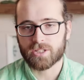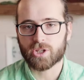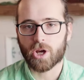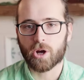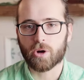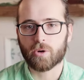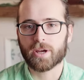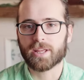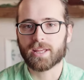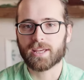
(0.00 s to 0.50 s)

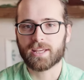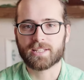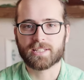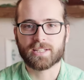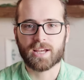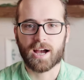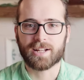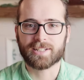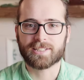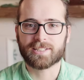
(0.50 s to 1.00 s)
So it's
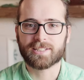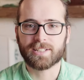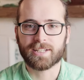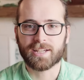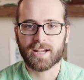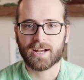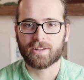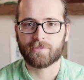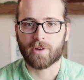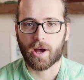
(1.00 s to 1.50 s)
constantly
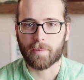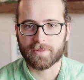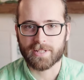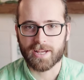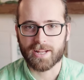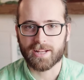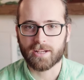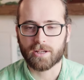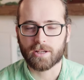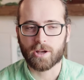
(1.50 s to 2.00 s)
kind of
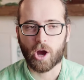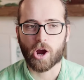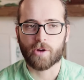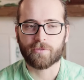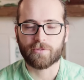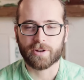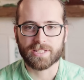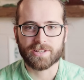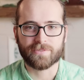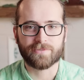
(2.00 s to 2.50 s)
updating. Our
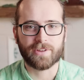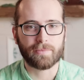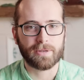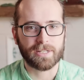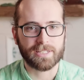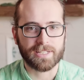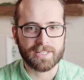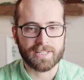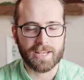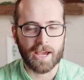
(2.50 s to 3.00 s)
friends and
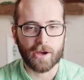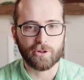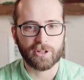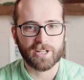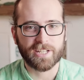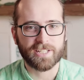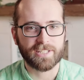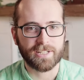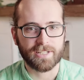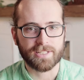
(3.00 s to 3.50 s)
family discount
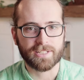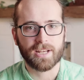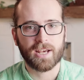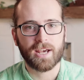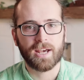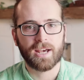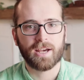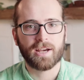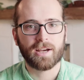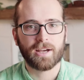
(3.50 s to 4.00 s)
list is
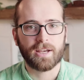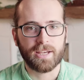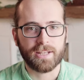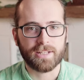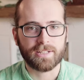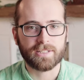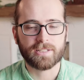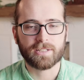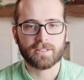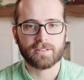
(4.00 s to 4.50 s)

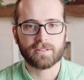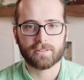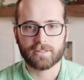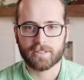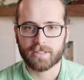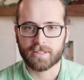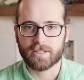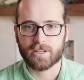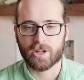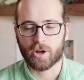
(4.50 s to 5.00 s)
is
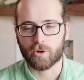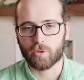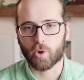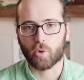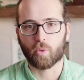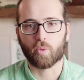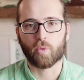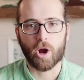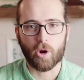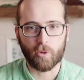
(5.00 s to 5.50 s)
you know
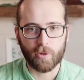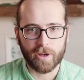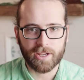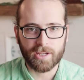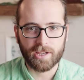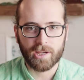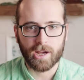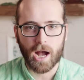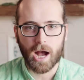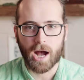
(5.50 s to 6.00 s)

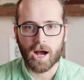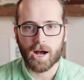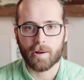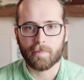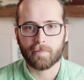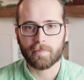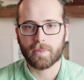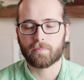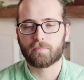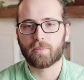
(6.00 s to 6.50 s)
growing,
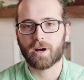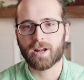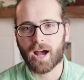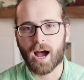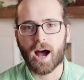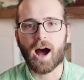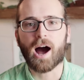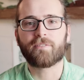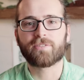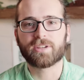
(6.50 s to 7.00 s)
um, but
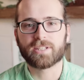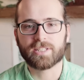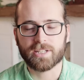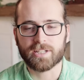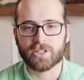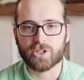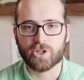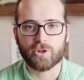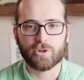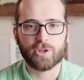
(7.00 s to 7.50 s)

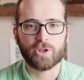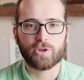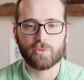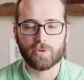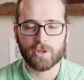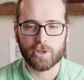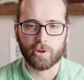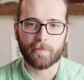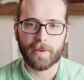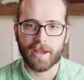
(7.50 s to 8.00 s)
obviously too
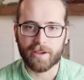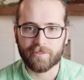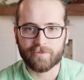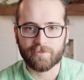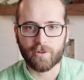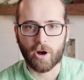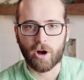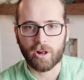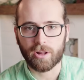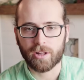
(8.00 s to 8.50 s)
you you may
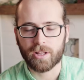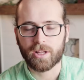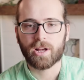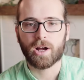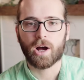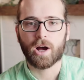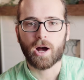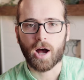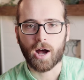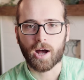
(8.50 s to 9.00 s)
fall
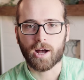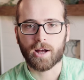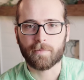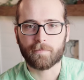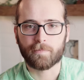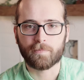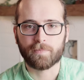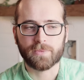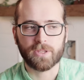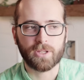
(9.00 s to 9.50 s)

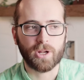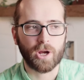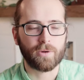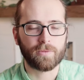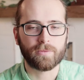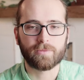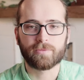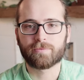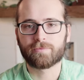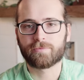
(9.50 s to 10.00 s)
um, you
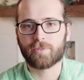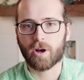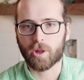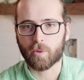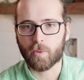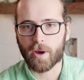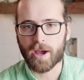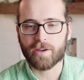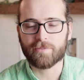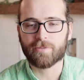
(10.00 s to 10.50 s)
know, fall
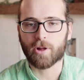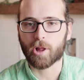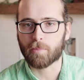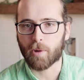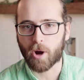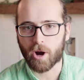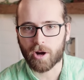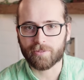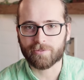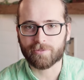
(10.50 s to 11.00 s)
away, fall
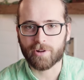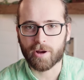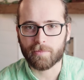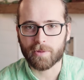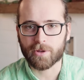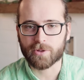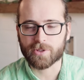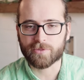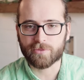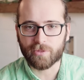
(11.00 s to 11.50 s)
apart from
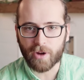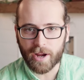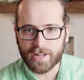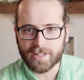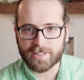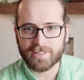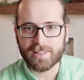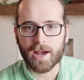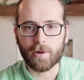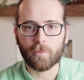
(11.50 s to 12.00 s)
those
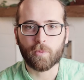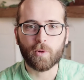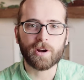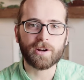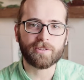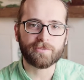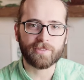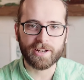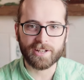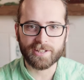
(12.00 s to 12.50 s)
friends that
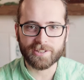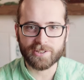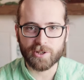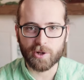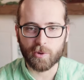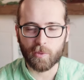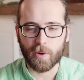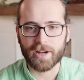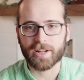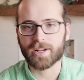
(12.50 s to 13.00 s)
were invited to
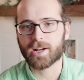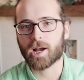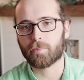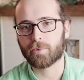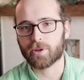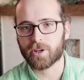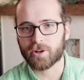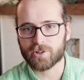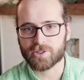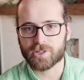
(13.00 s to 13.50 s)
your wedding a
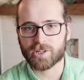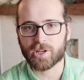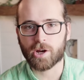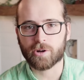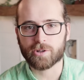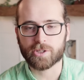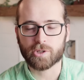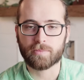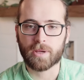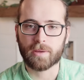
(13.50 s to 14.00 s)
couple years
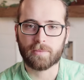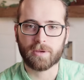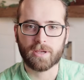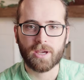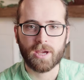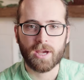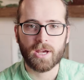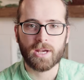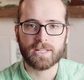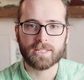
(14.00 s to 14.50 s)
ago. So
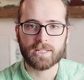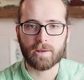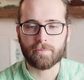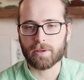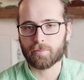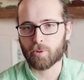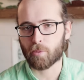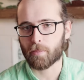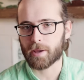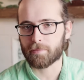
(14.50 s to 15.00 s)
maybe some
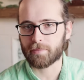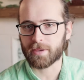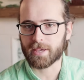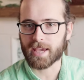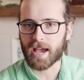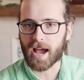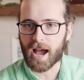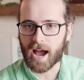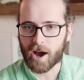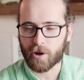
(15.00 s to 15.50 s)
people might be
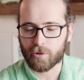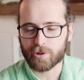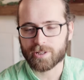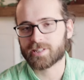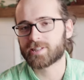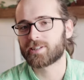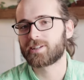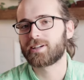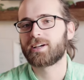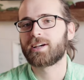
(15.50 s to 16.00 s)
out
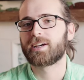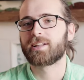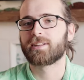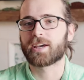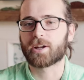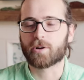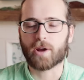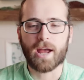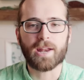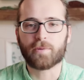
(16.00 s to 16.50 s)

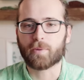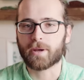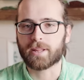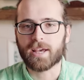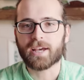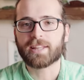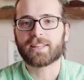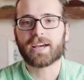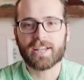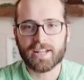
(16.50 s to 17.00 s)
later. Anyway,
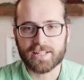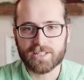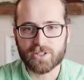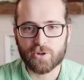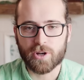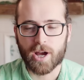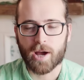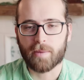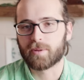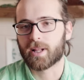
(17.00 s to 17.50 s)
that gets
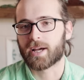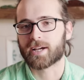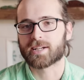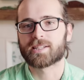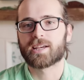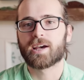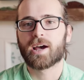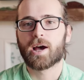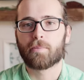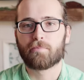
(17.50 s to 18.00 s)
too complex.